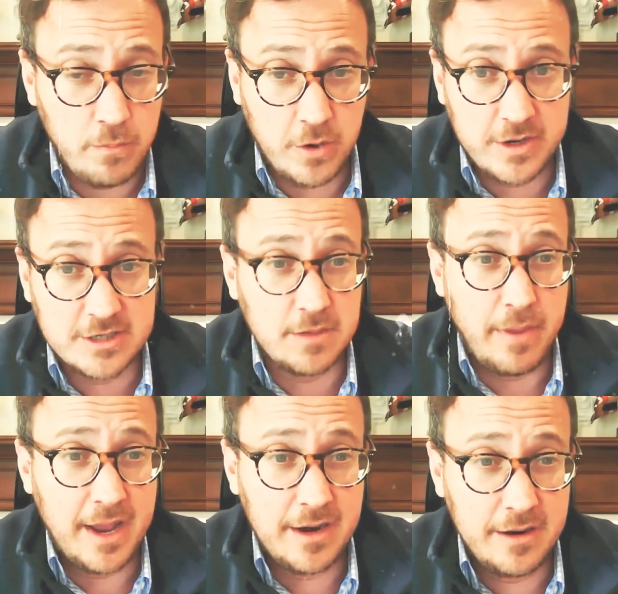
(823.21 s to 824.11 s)

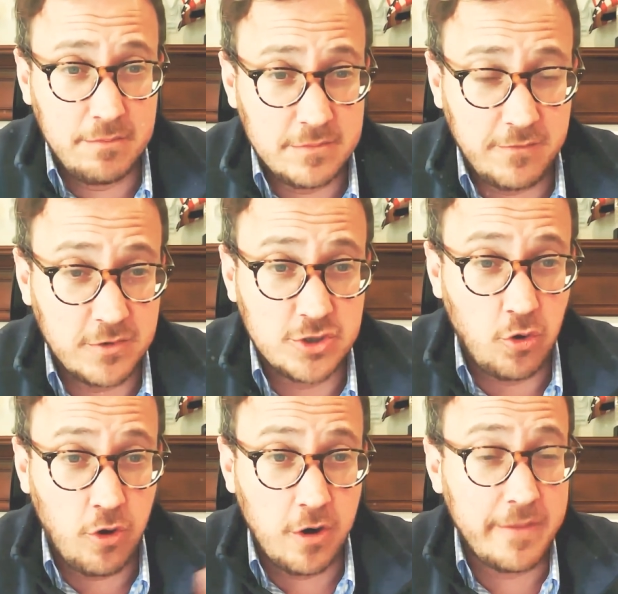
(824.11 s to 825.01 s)
participated in, for
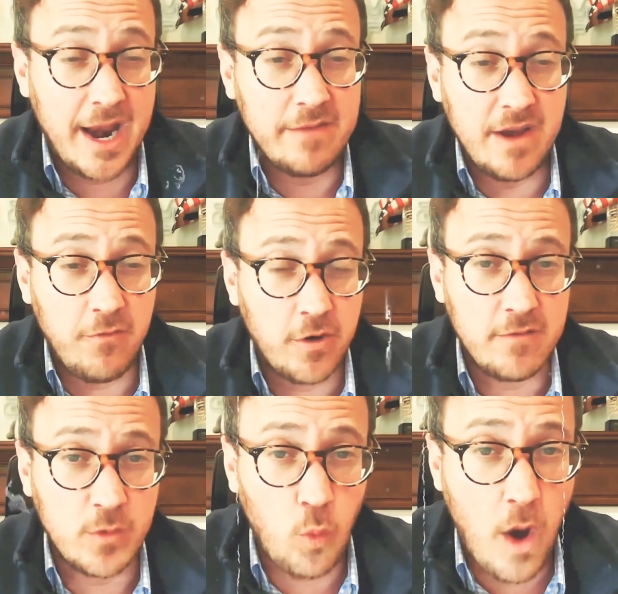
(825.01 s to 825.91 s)
sure, that I've ever
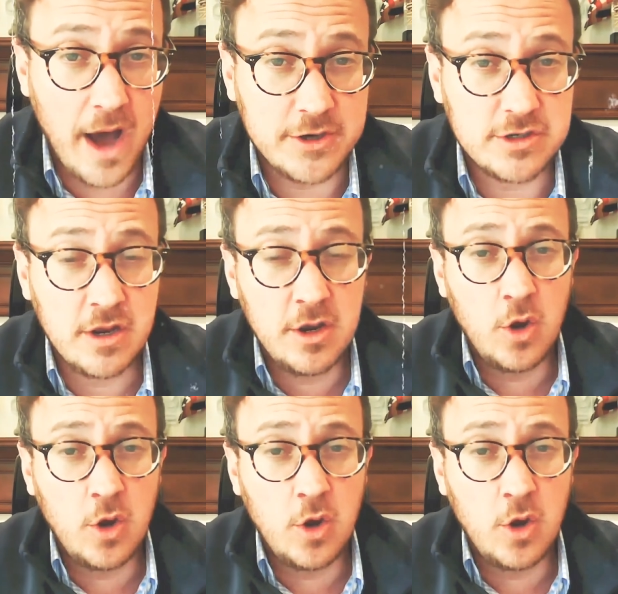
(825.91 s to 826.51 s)
even watched,